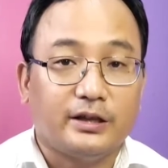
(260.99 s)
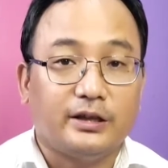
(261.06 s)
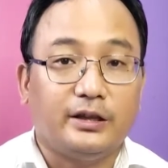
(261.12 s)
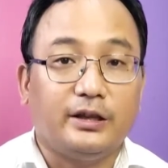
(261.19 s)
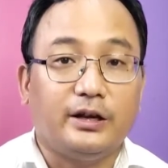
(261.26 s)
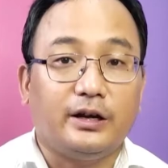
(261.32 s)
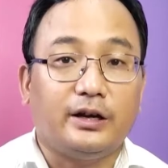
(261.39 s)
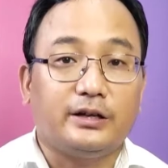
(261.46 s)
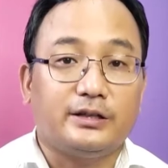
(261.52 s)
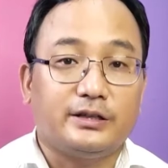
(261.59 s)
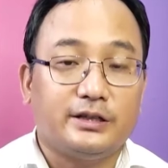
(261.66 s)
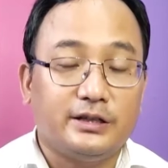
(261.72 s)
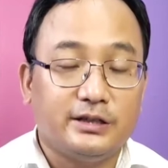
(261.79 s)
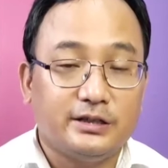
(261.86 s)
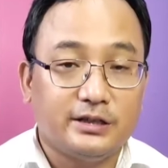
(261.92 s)
the
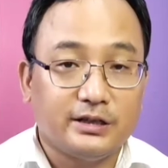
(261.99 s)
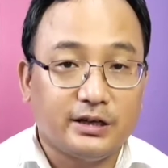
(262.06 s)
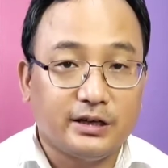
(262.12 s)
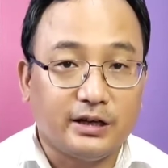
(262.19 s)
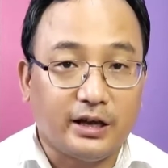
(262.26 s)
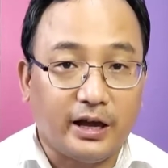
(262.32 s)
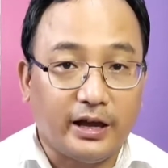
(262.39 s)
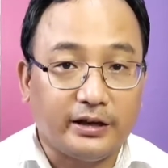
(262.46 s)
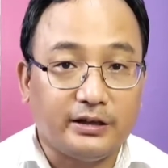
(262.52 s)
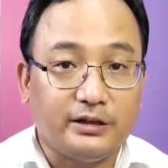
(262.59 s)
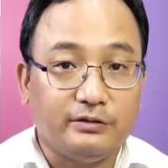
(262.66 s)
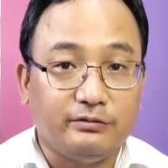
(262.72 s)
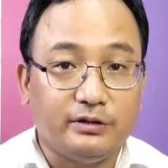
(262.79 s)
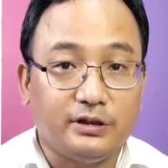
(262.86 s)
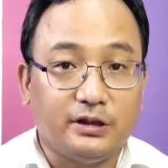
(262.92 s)
seizuring
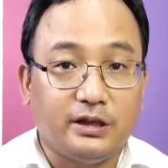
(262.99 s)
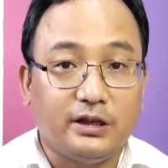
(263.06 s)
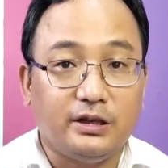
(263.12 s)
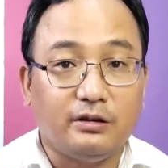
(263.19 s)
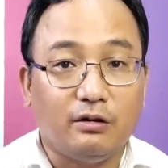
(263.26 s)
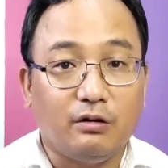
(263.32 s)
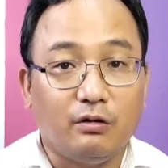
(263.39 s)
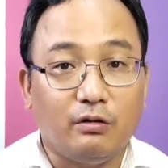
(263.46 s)
activity